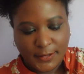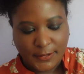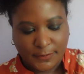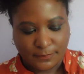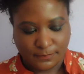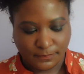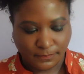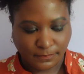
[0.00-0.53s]

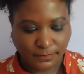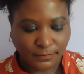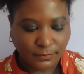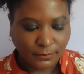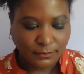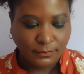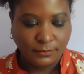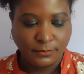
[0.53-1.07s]

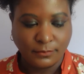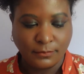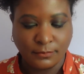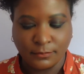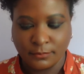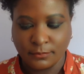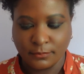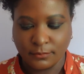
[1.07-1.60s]

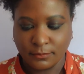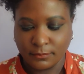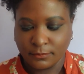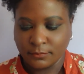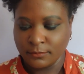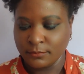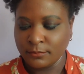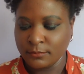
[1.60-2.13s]

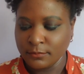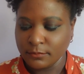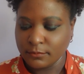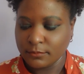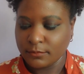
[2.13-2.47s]
[no speech]